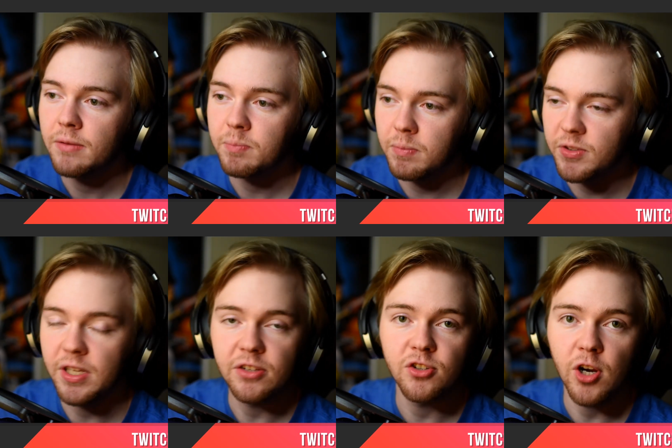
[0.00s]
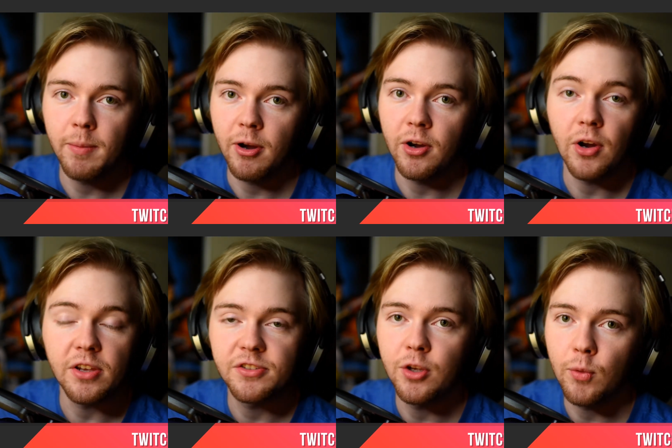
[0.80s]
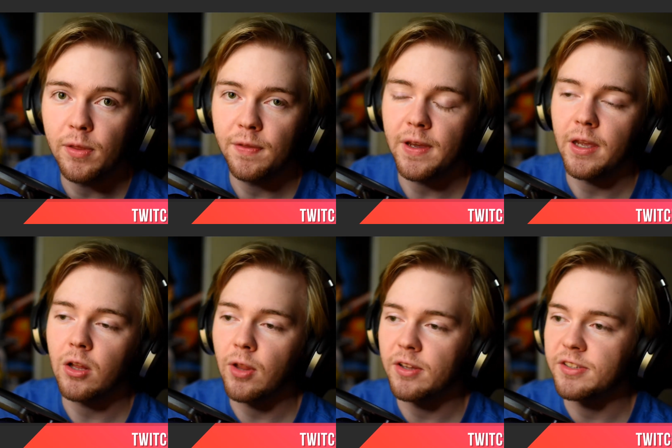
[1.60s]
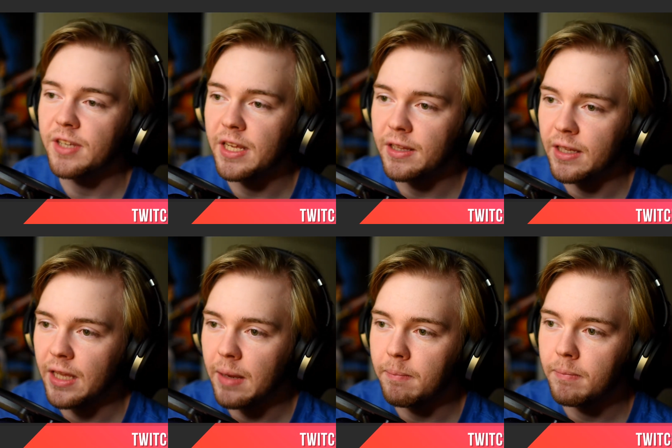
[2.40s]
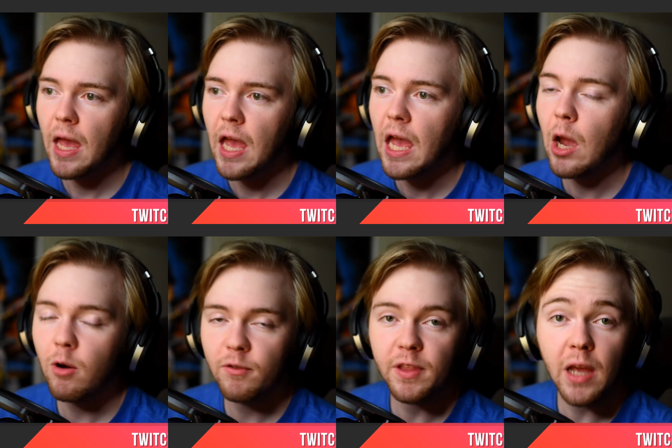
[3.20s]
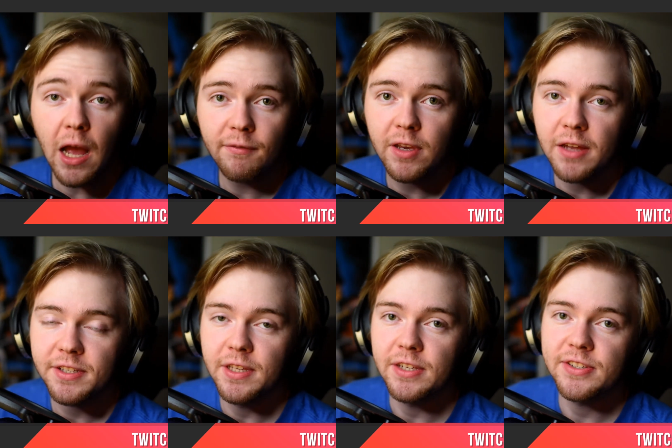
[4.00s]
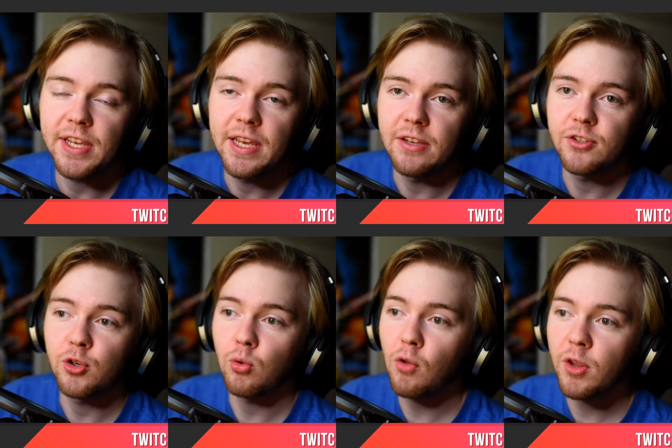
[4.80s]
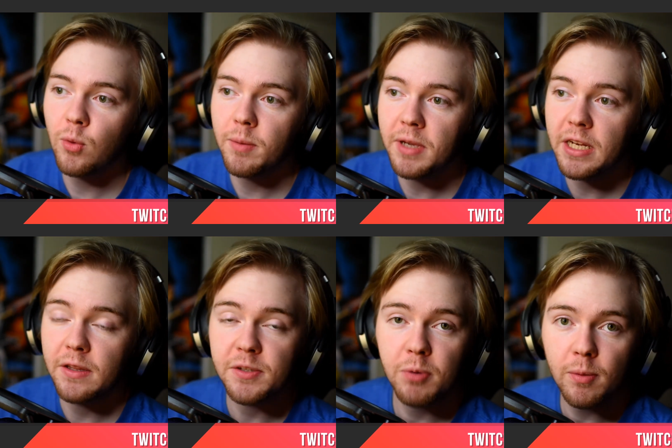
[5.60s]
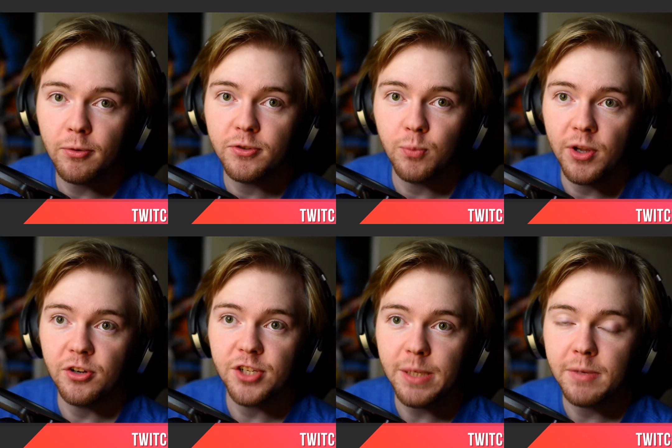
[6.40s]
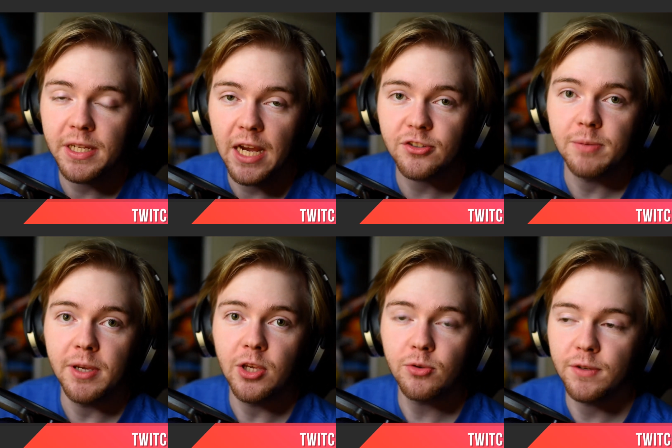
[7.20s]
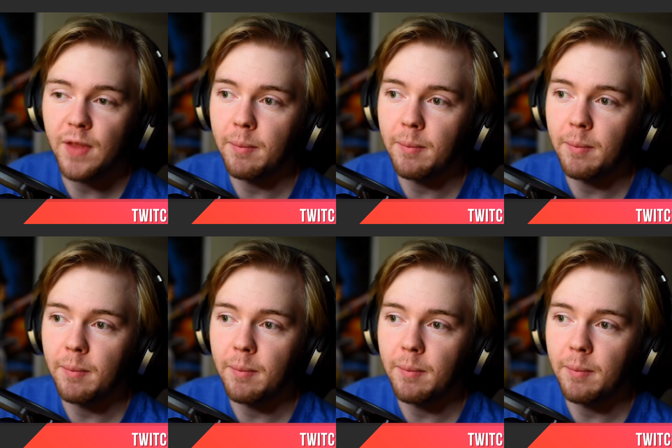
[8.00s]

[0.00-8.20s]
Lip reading: Seeing as Zarya barrier is the only thing that can cleanse nade in the game. However, the caveat to this is you'll only want to be getting these purples when your team can actually make use of them,